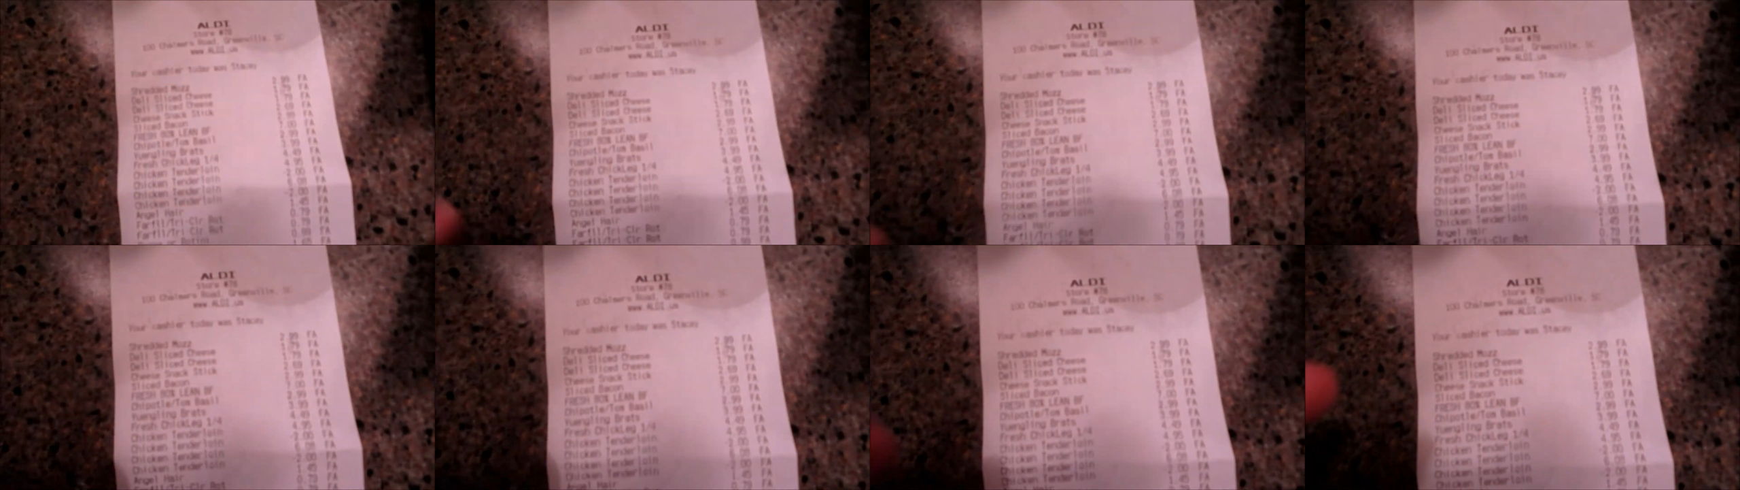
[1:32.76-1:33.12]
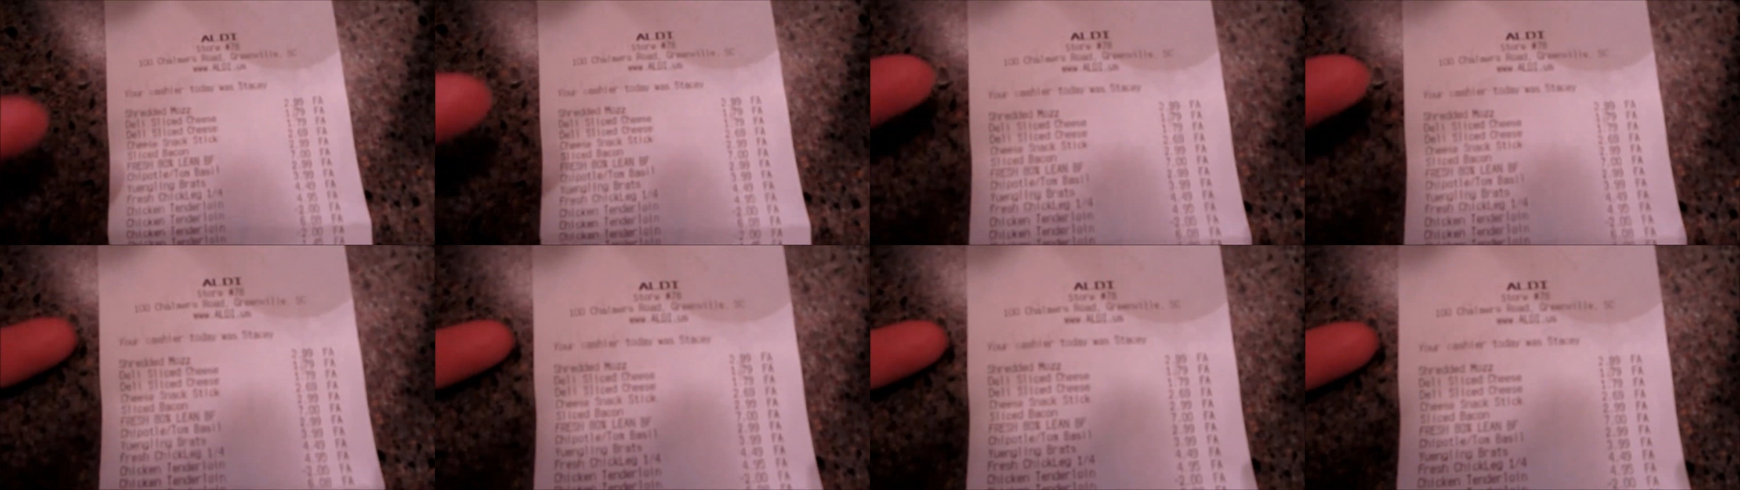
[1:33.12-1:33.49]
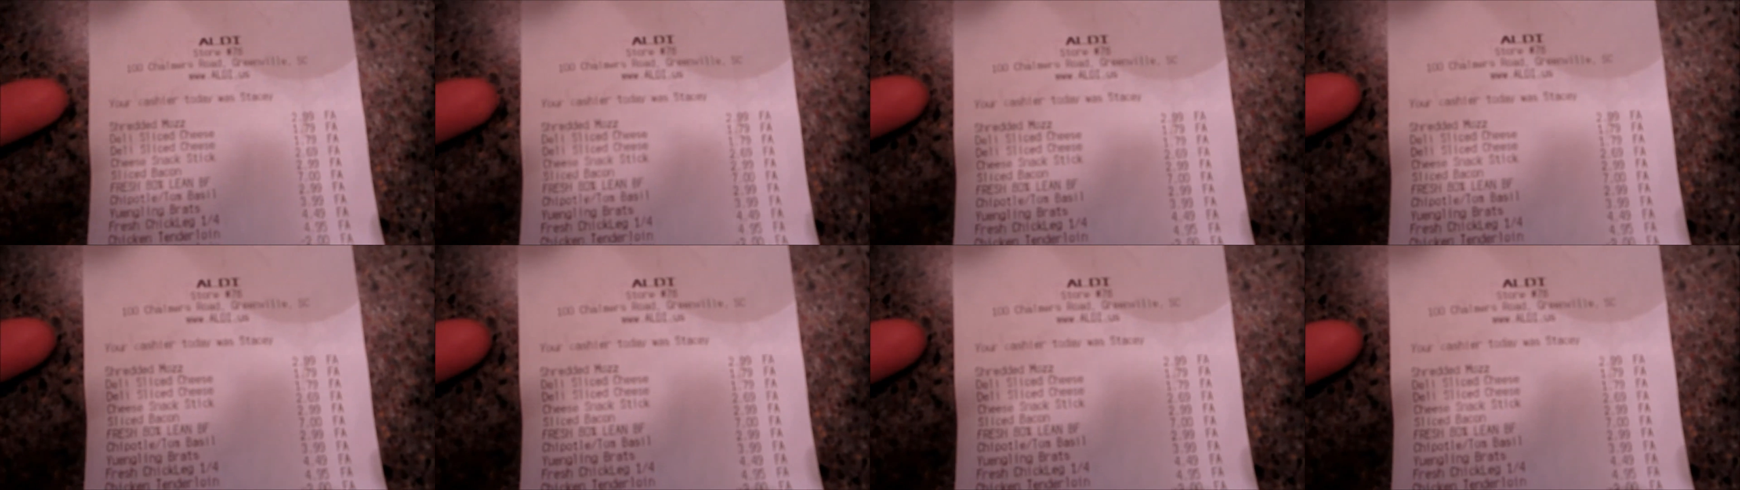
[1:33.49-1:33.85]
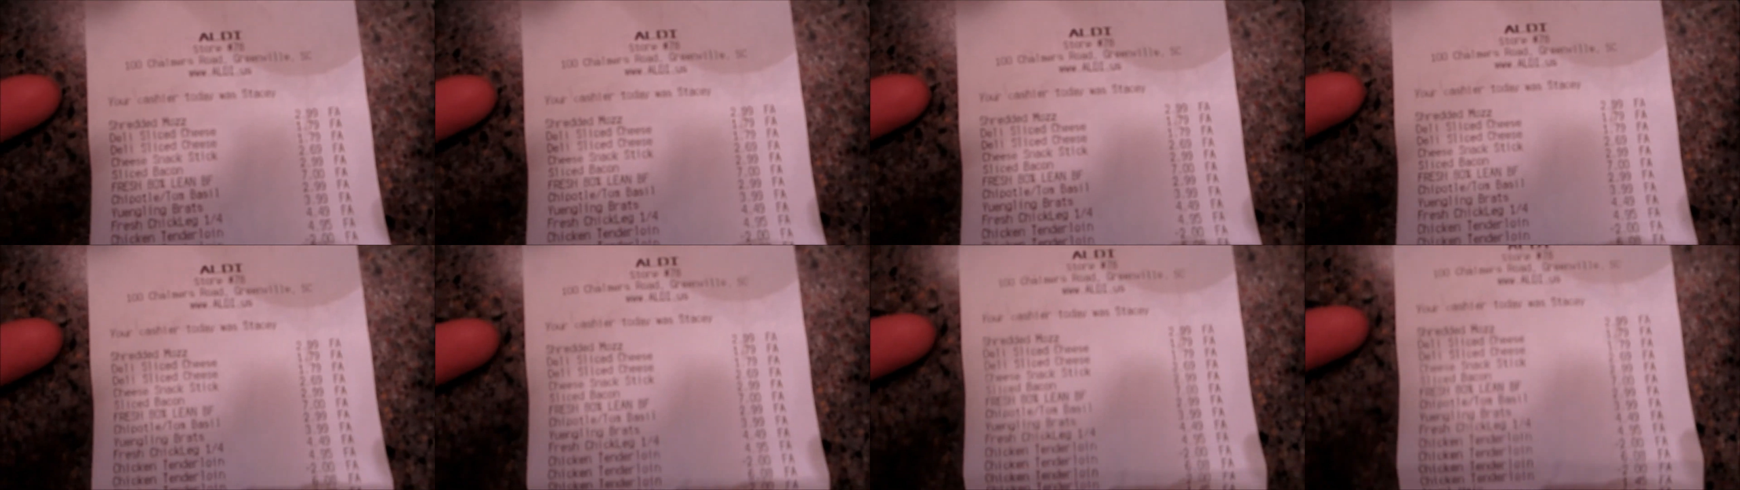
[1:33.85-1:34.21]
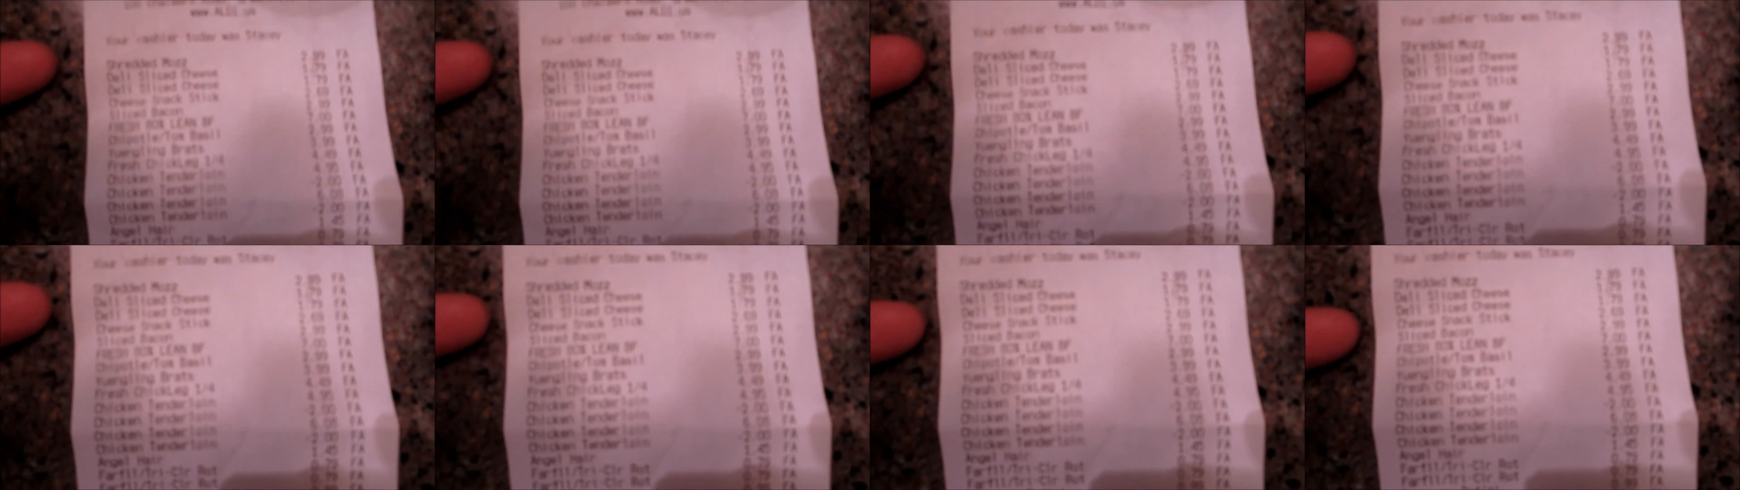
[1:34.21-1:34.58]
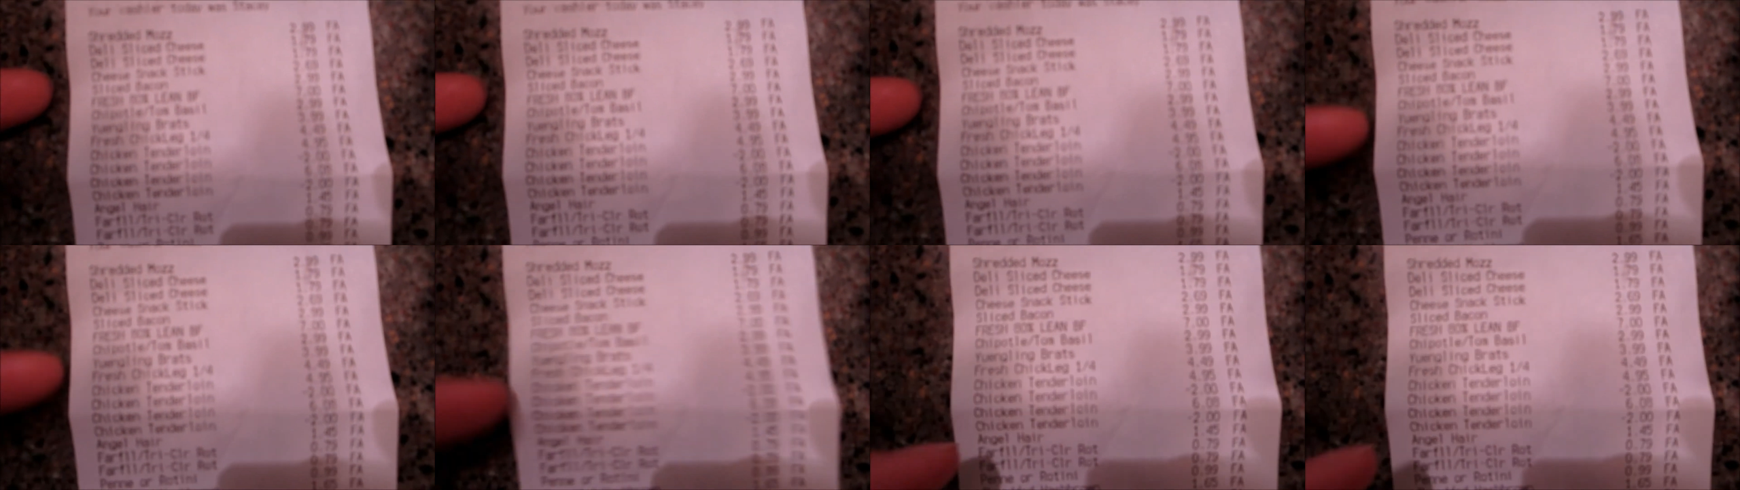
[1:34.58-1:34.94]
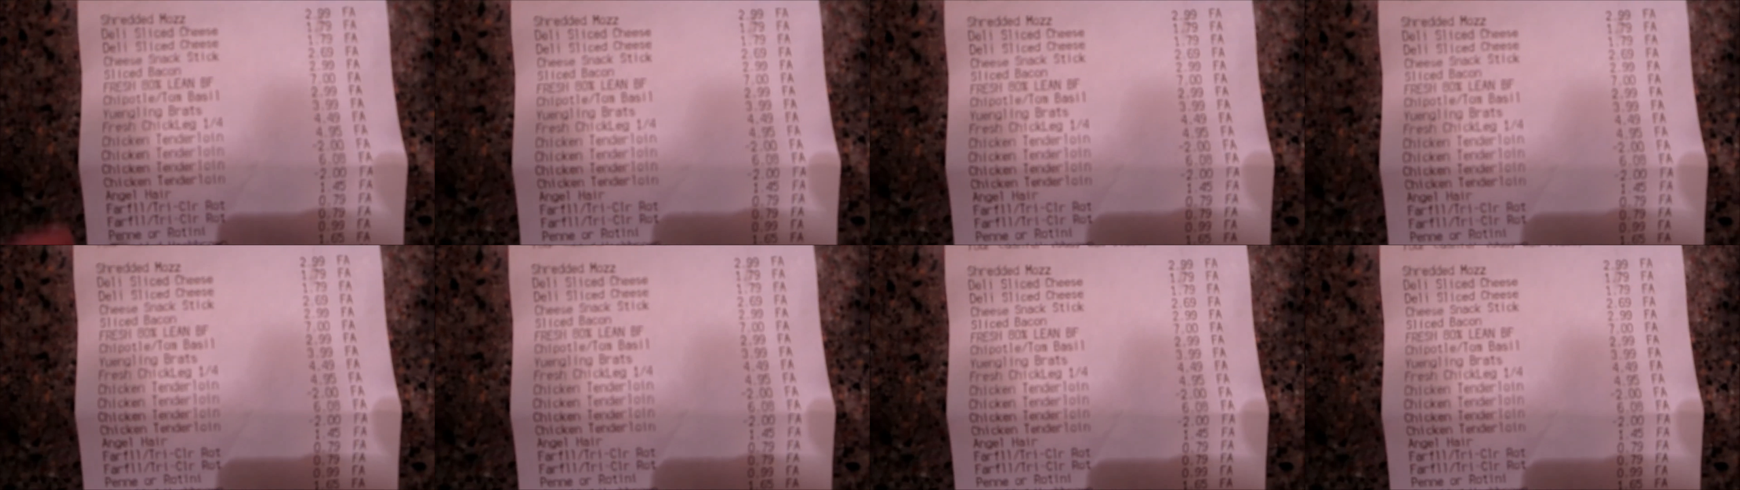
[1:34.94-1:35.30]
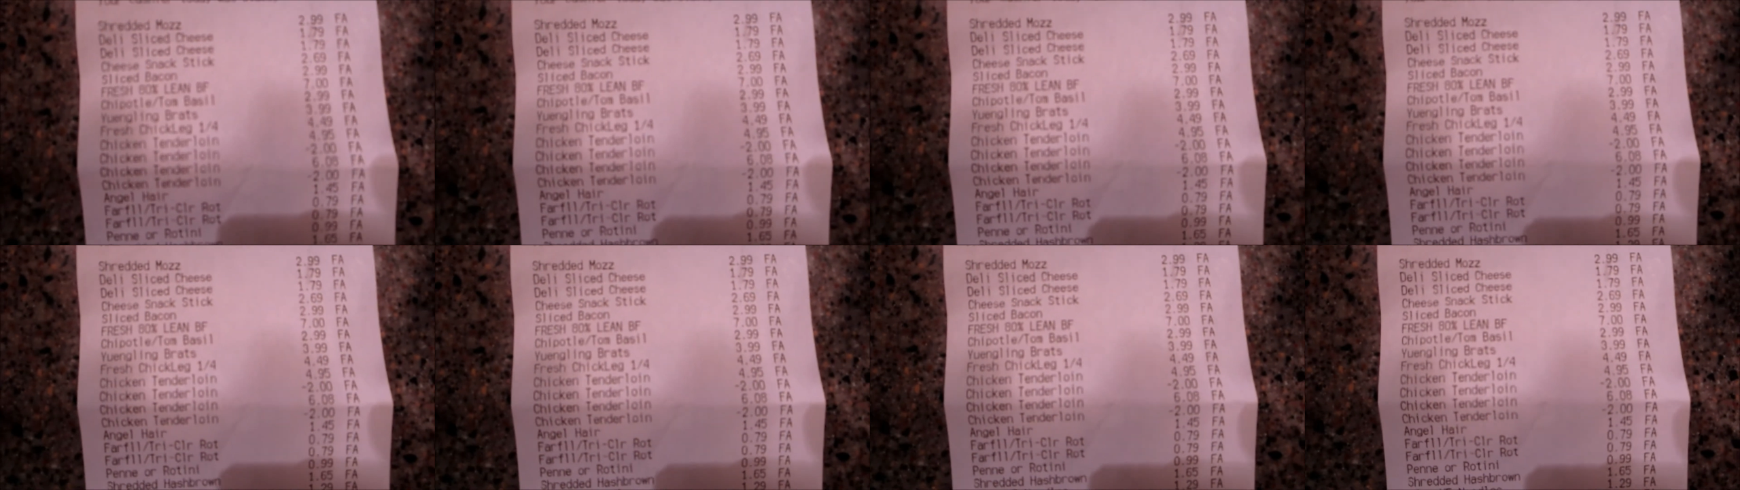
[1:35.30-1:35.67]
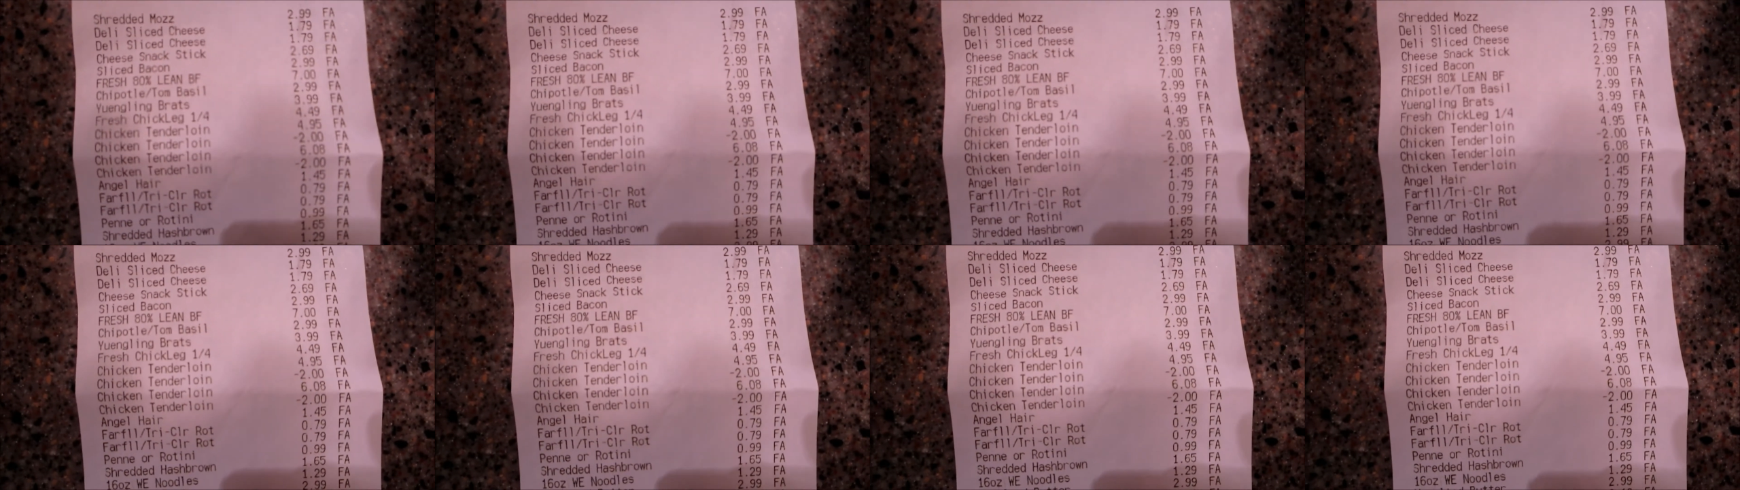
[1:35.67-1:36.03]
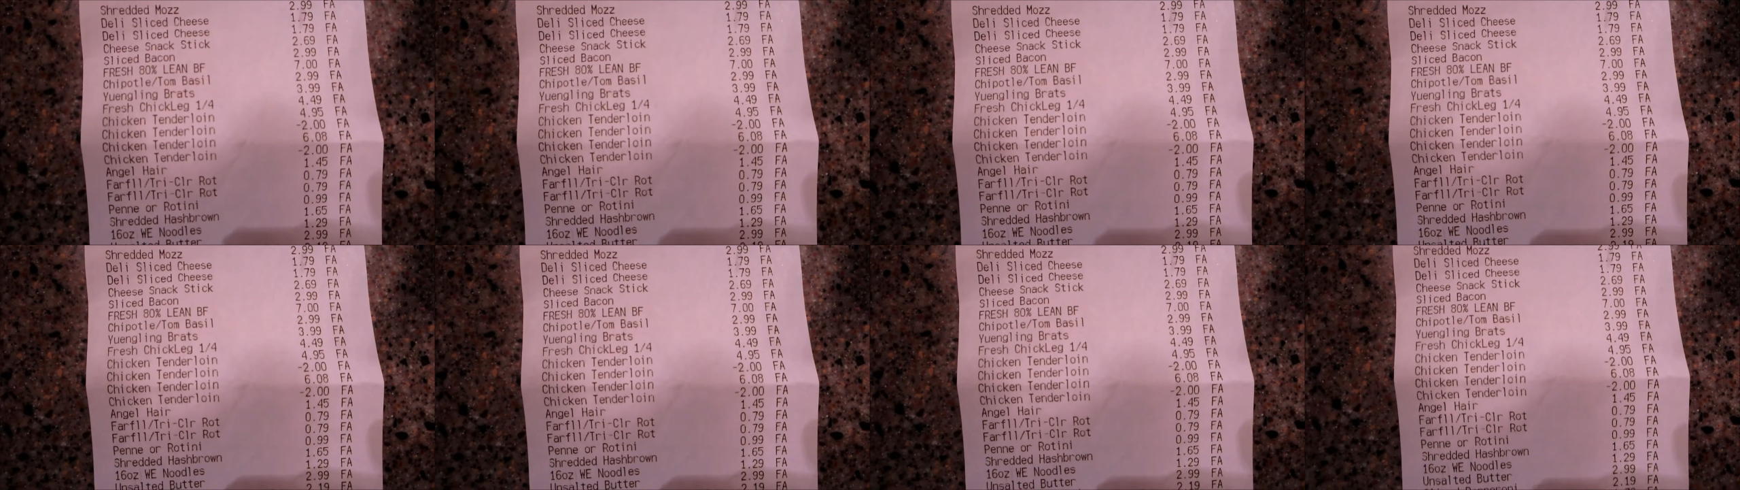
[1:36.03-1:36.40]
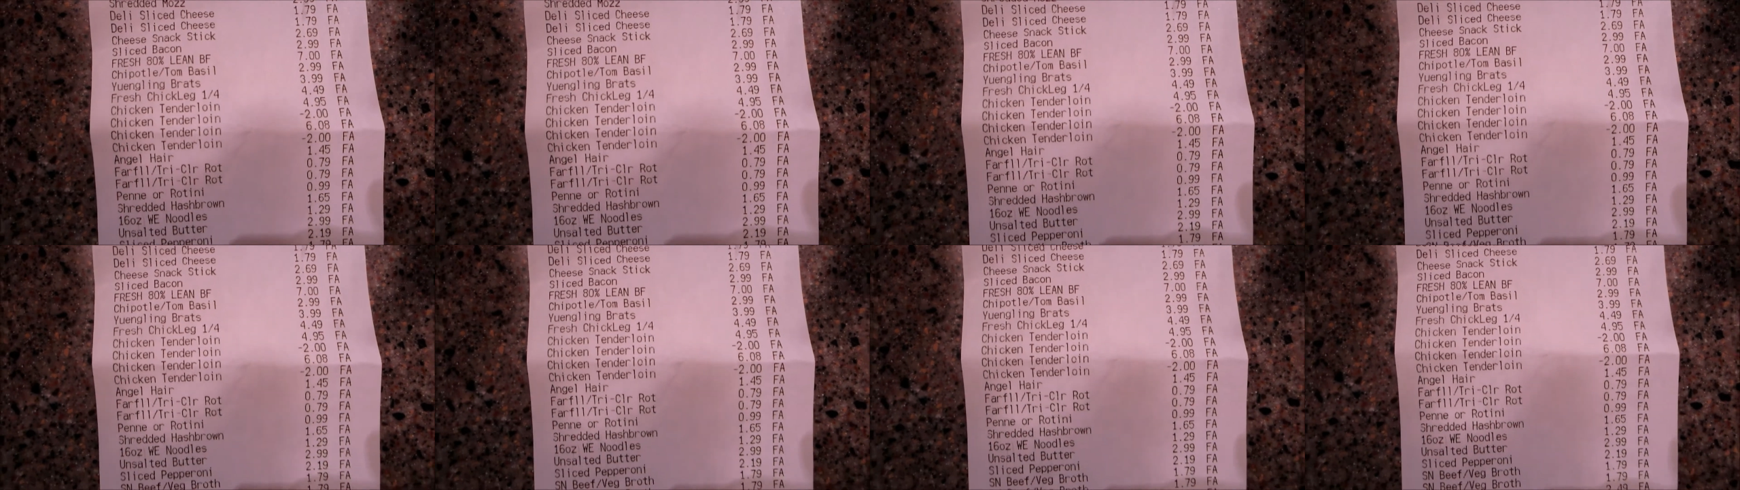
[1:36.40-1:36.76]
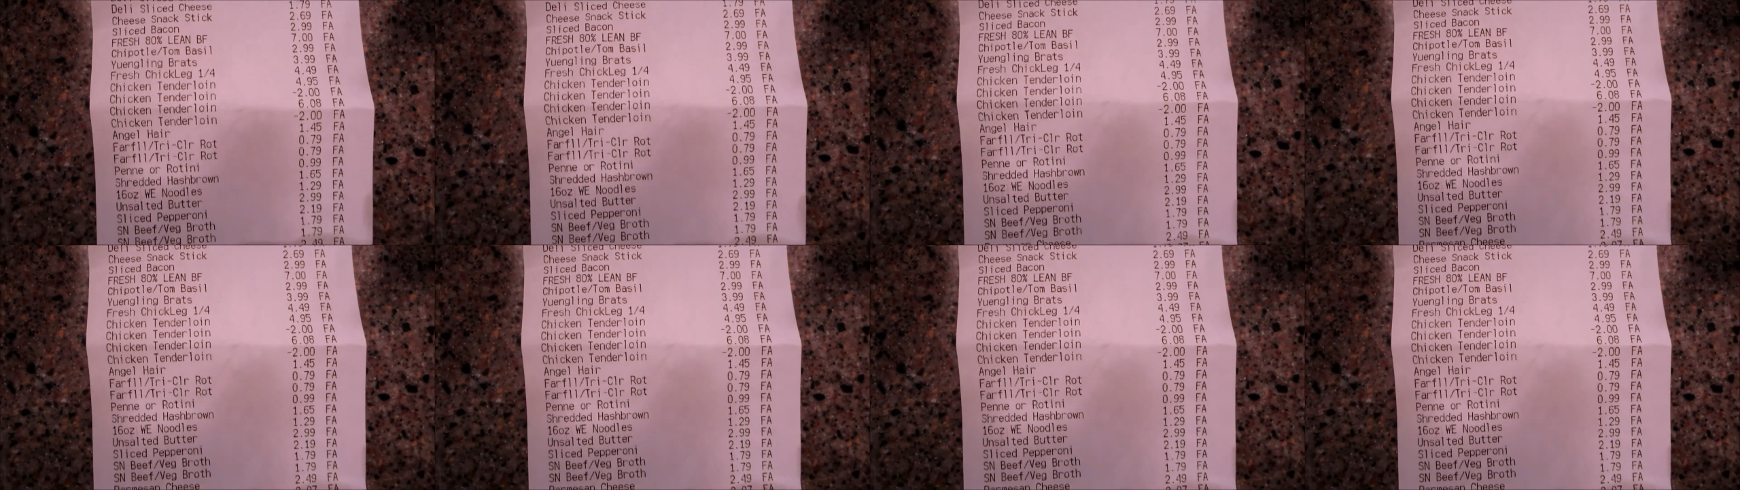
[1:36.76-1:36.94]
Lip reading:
Nobody's mouth can be seen.